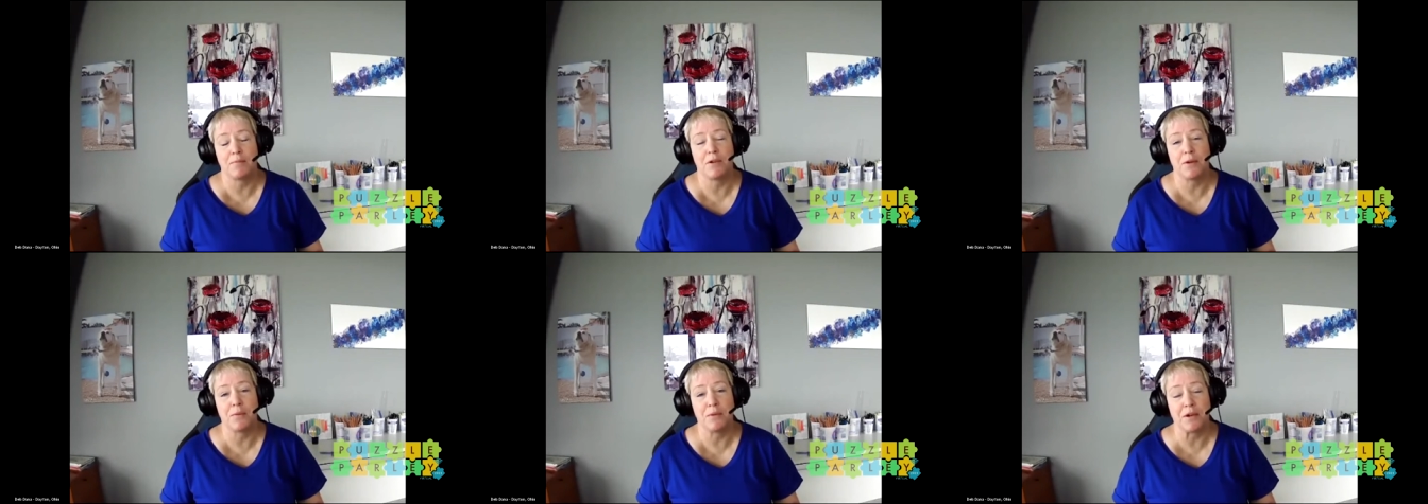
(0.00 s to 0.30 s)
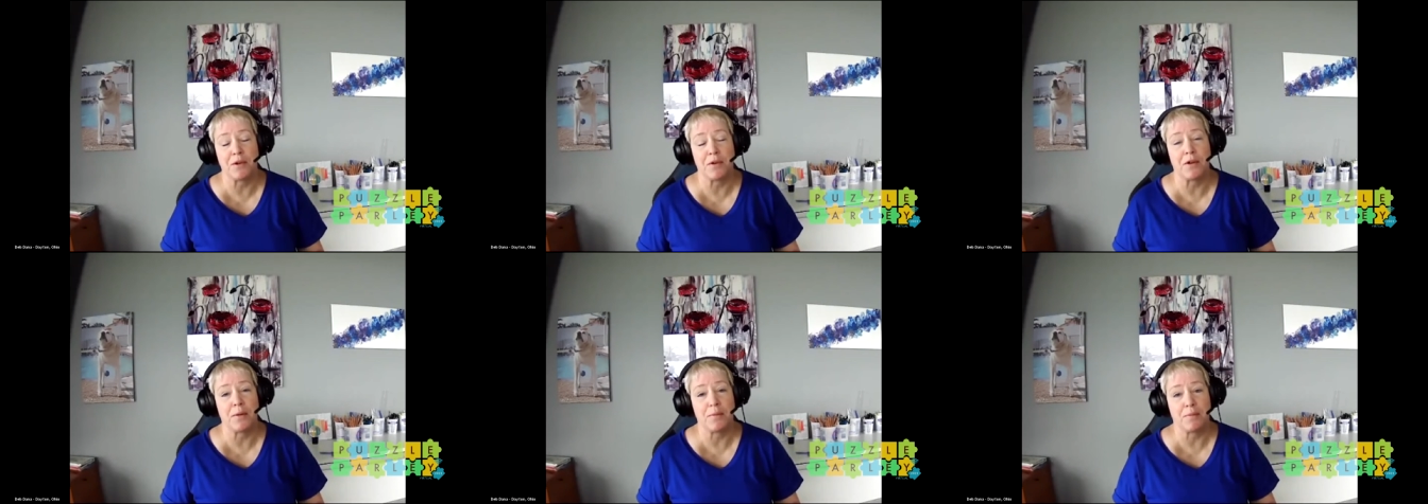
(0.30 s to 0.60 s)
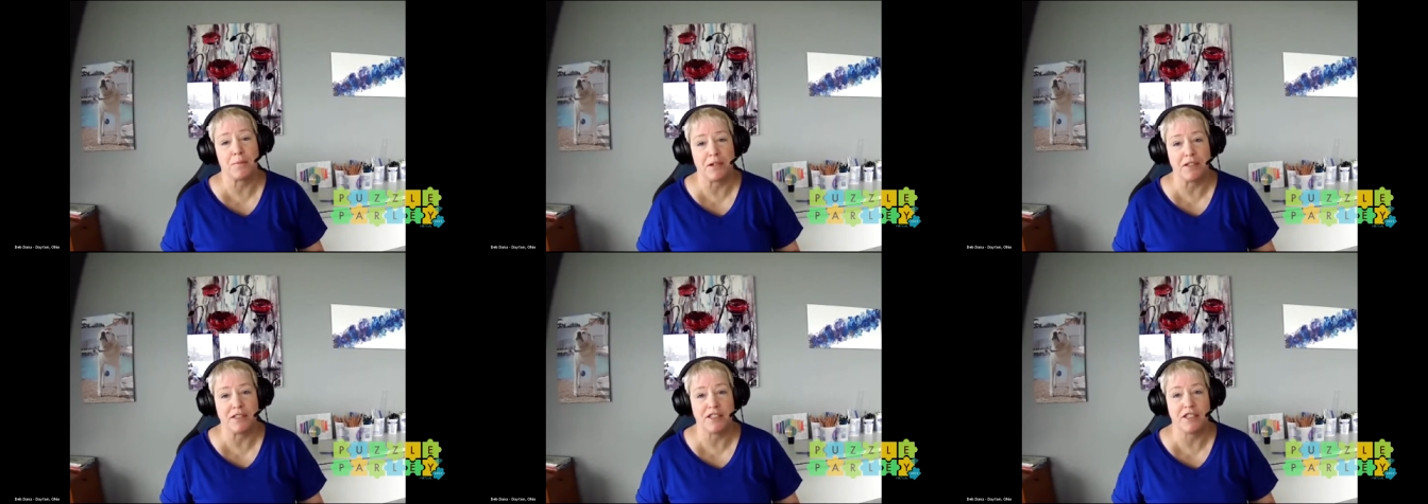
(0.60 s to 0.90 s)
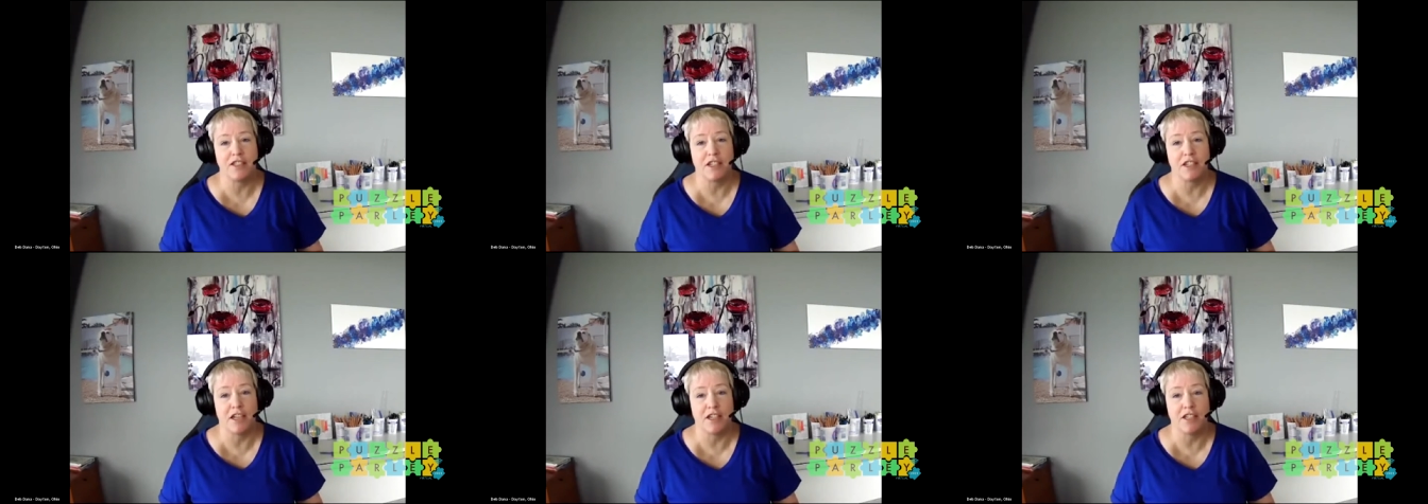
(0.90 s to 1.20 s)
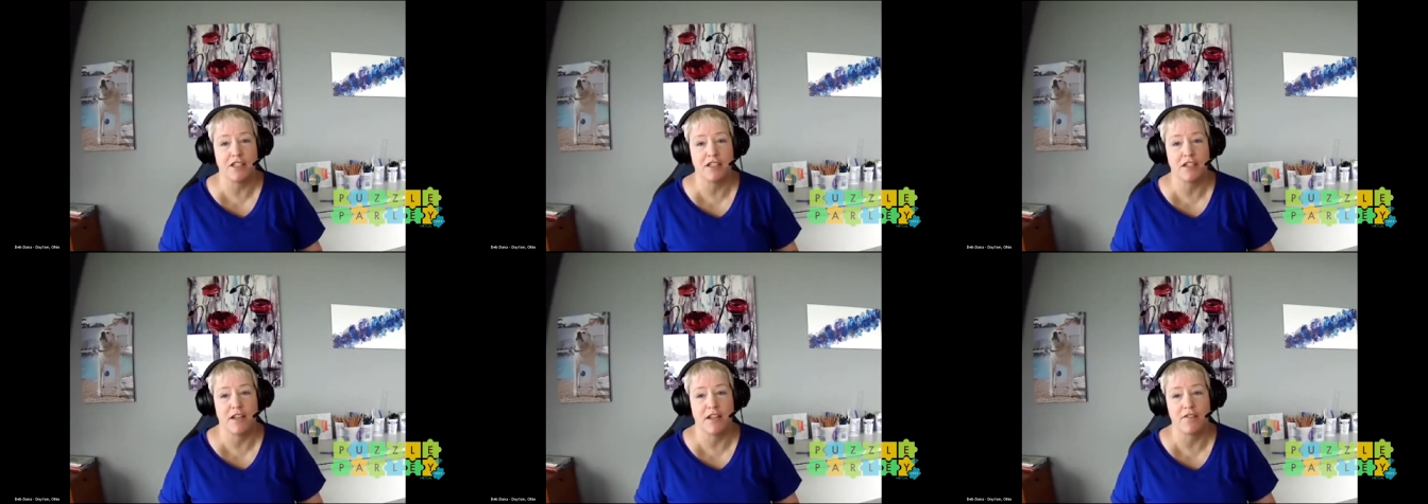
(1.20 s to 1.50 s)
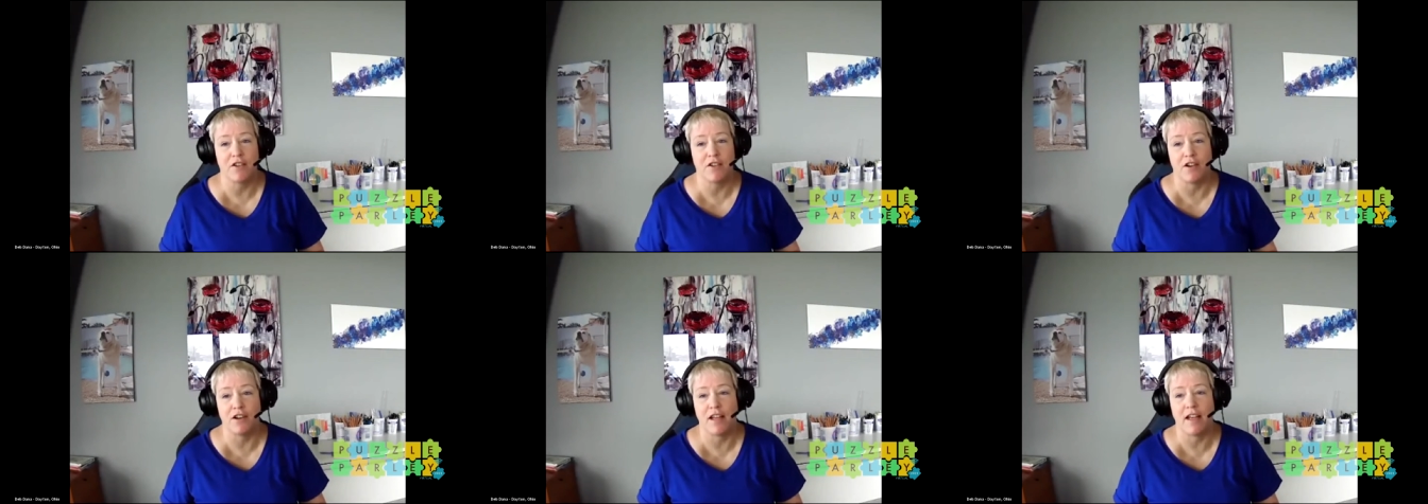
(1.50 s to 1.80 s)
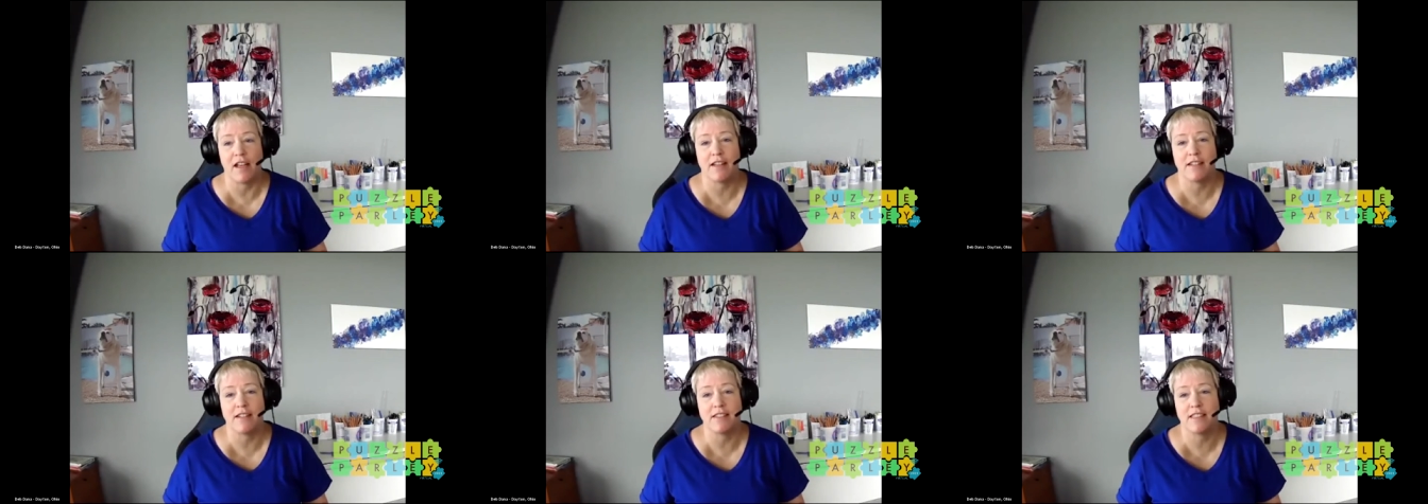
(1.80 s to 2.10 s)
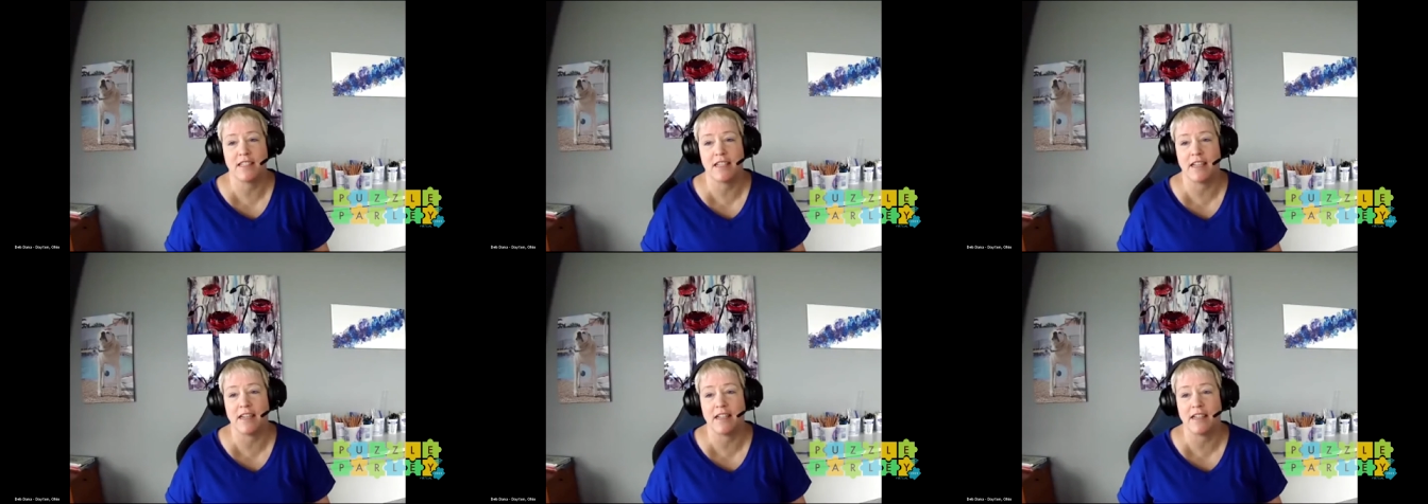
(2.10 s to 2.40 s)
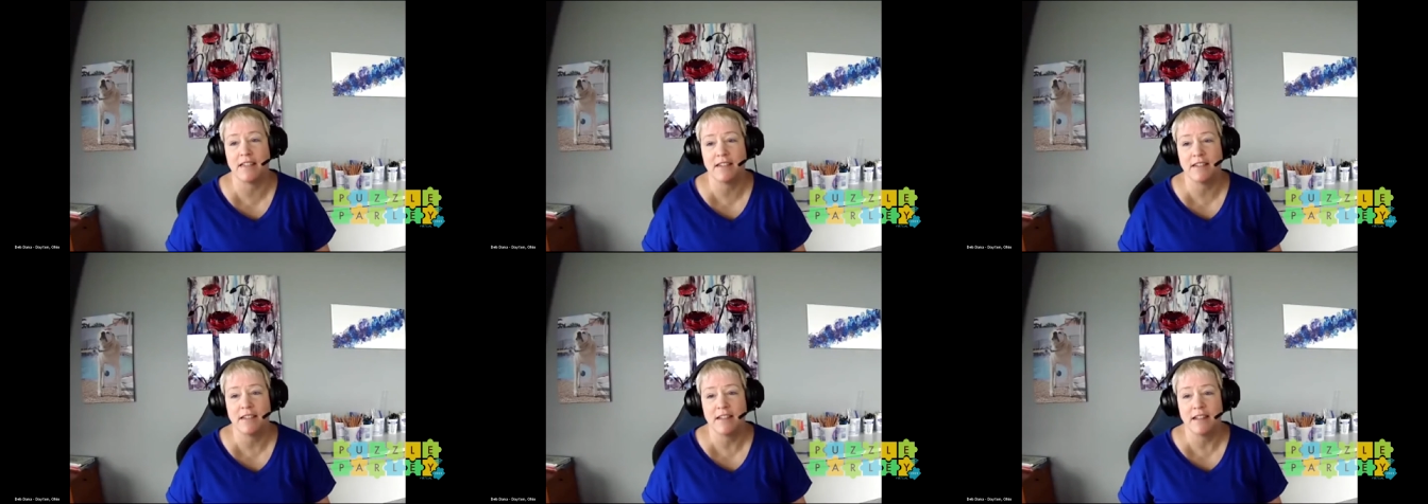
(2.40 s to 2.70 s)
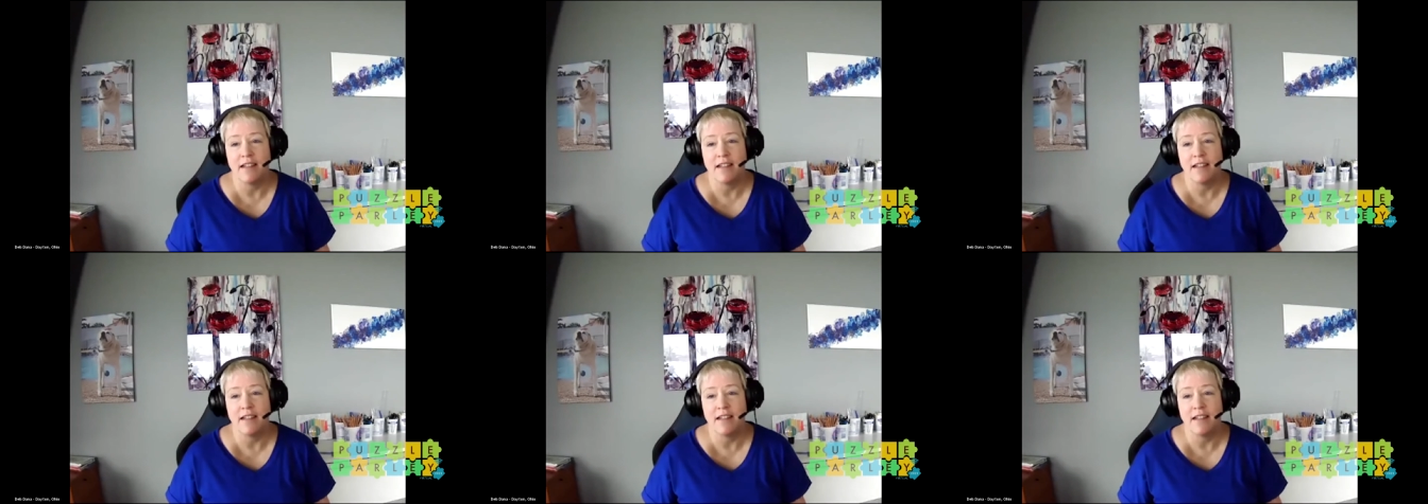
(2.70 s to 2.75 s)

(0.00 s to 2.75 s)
pre-recorded presentation. I've gone ahead and seen it.